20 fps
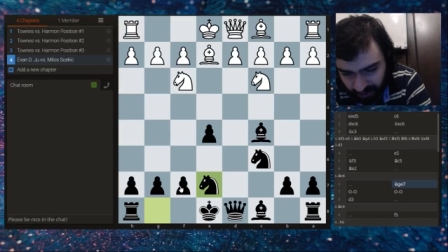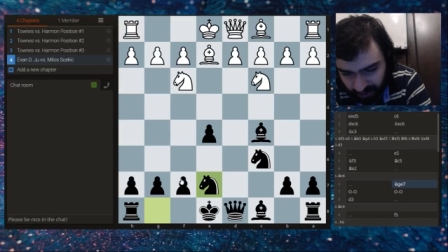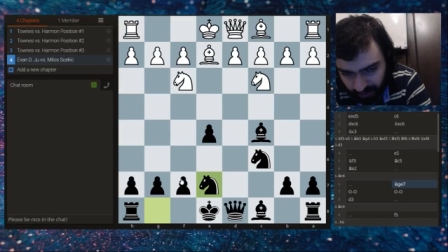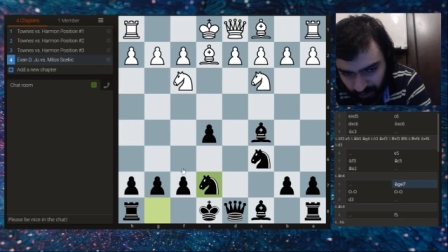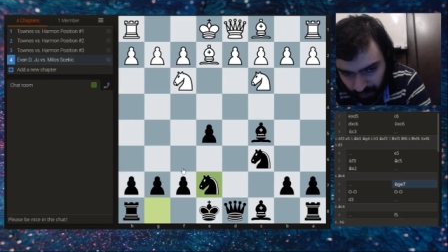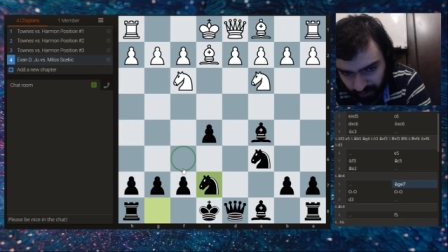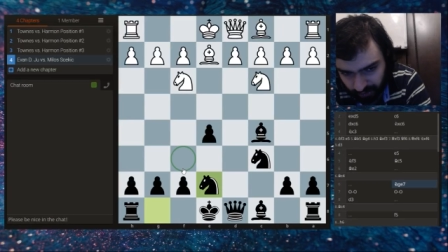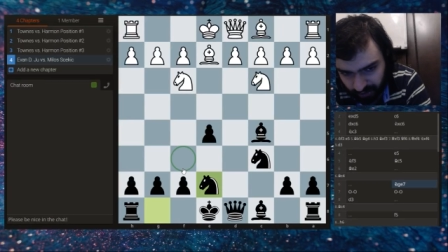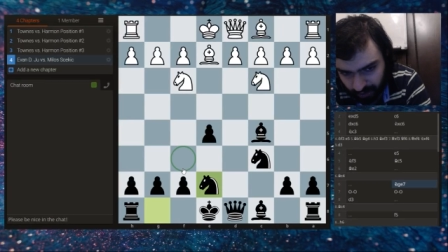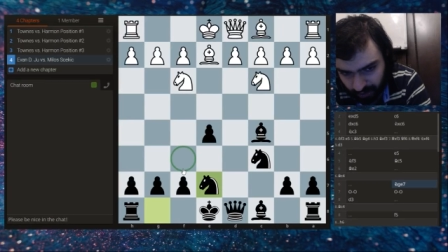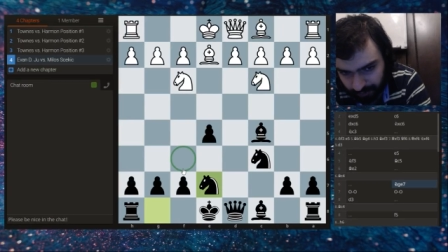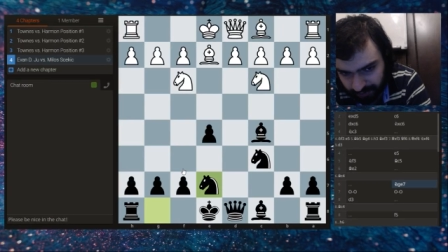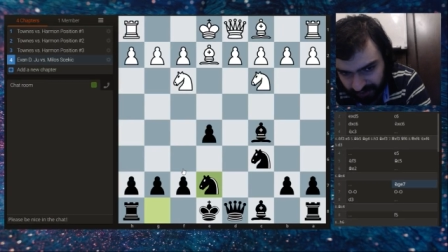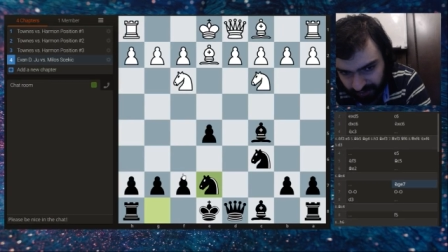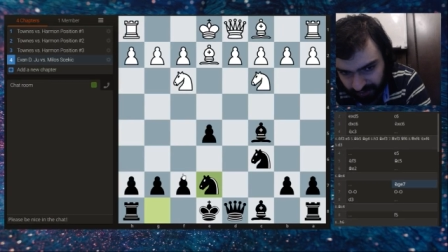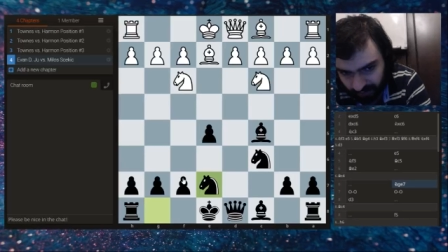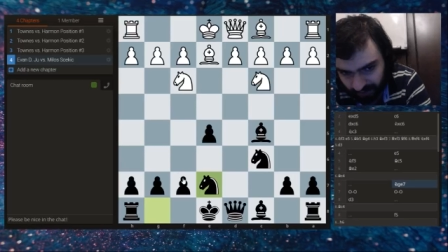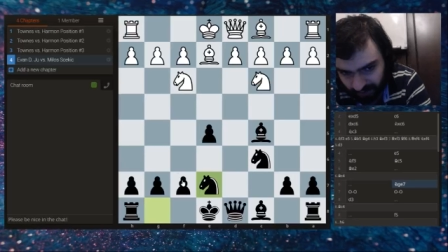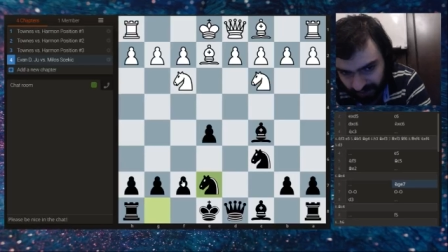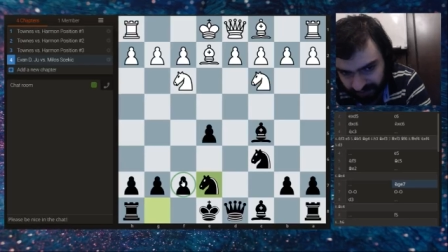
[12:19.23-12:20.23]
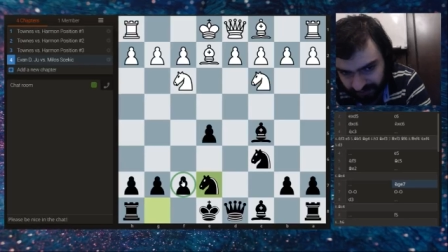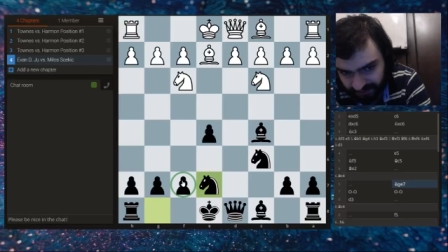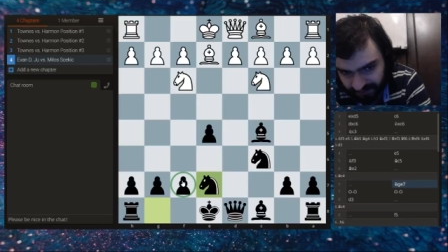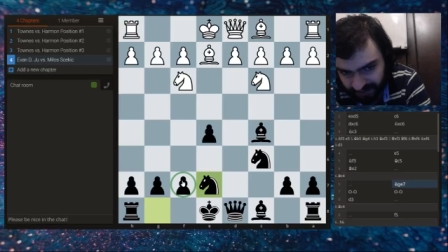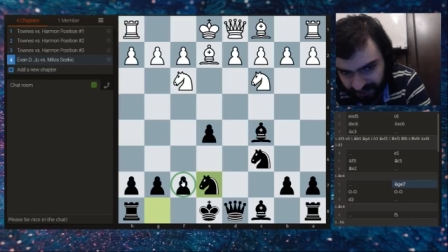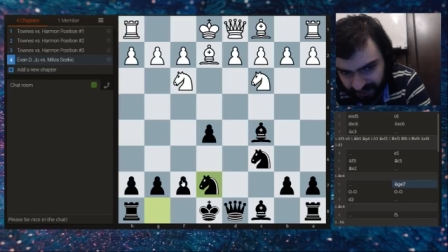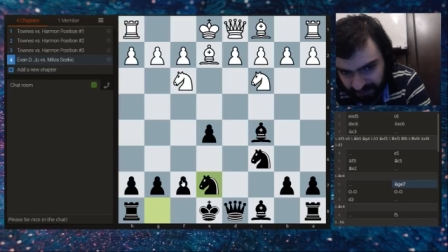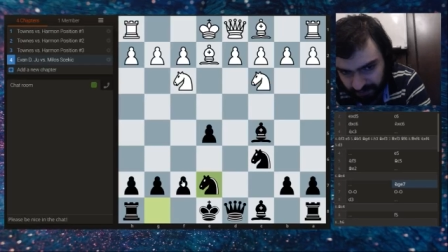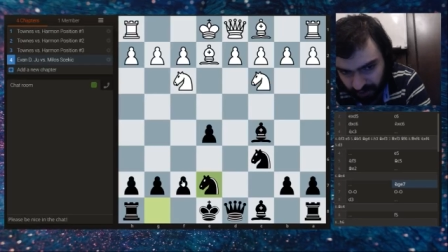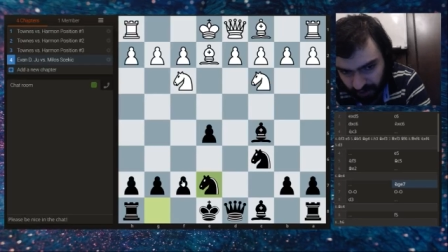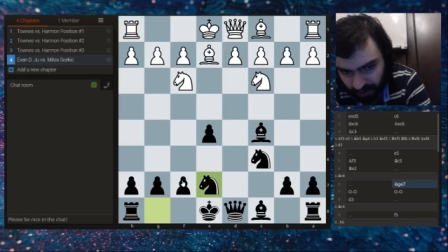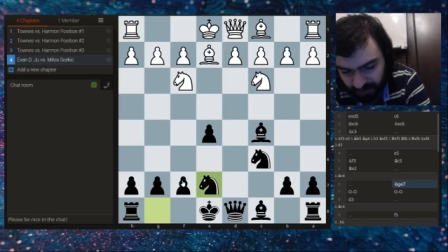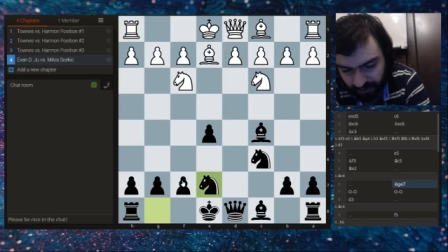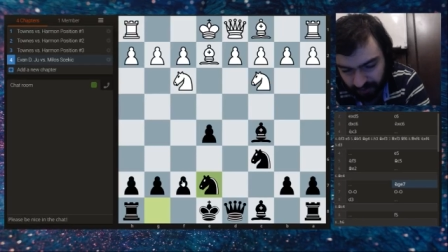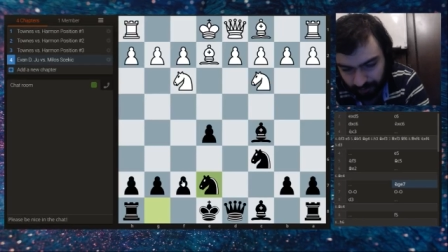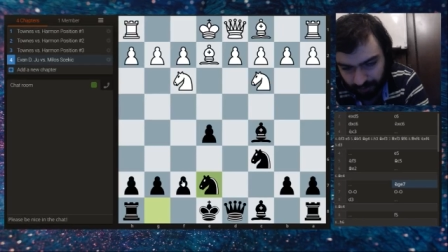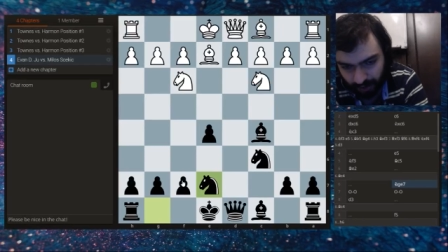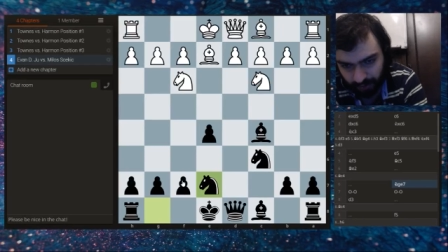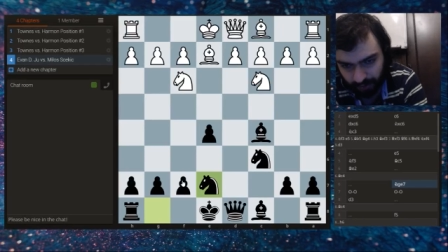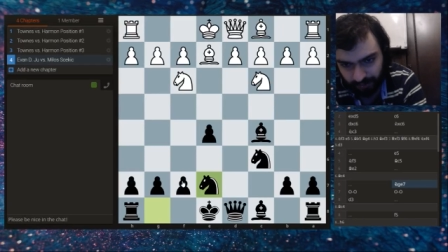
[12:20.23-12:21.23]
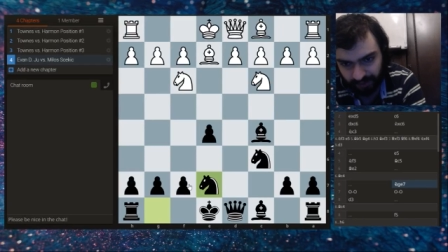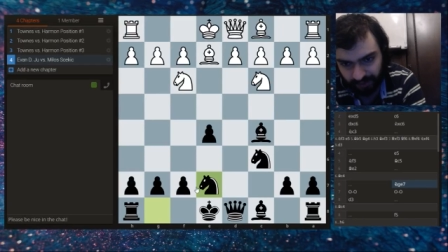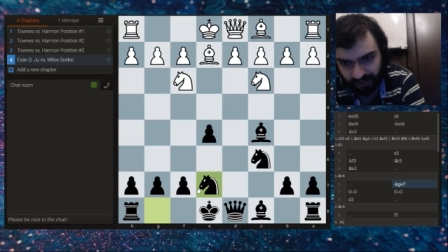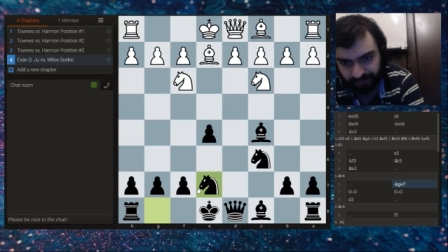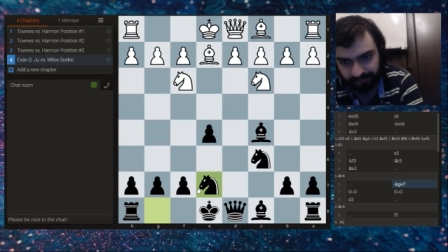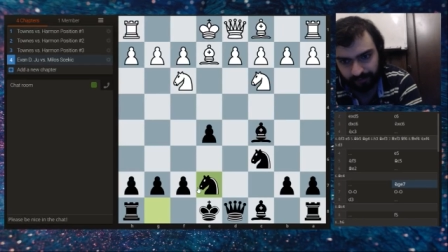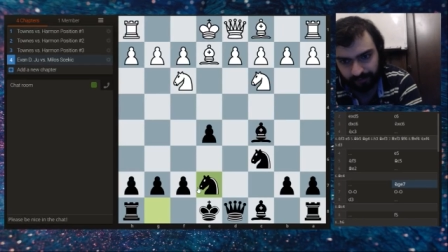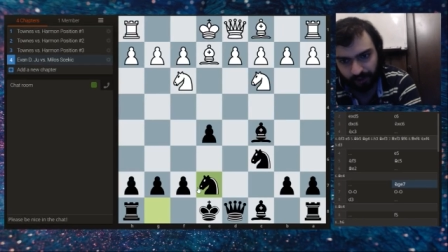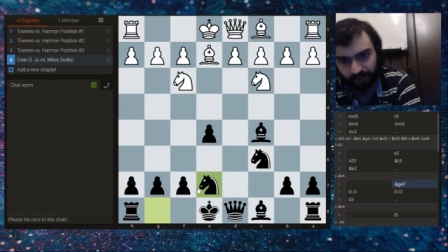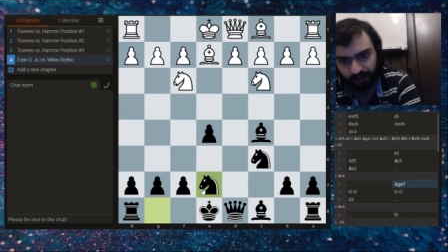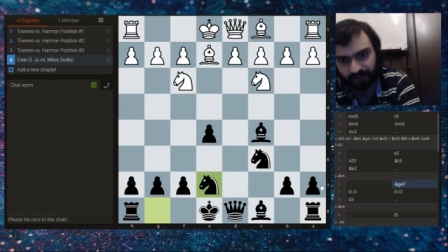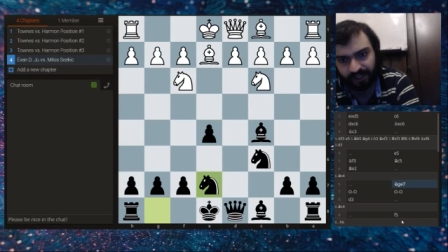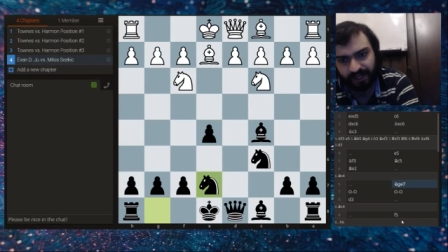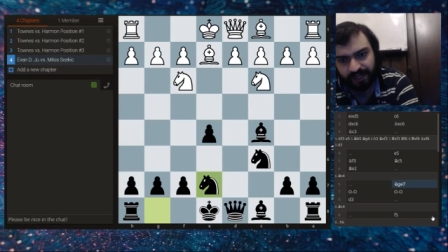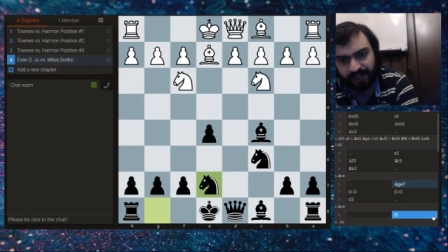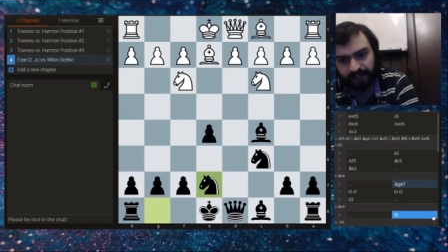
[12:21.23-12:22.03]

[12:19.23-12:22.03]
You don't commit to knight f6 because you block the f-pawn,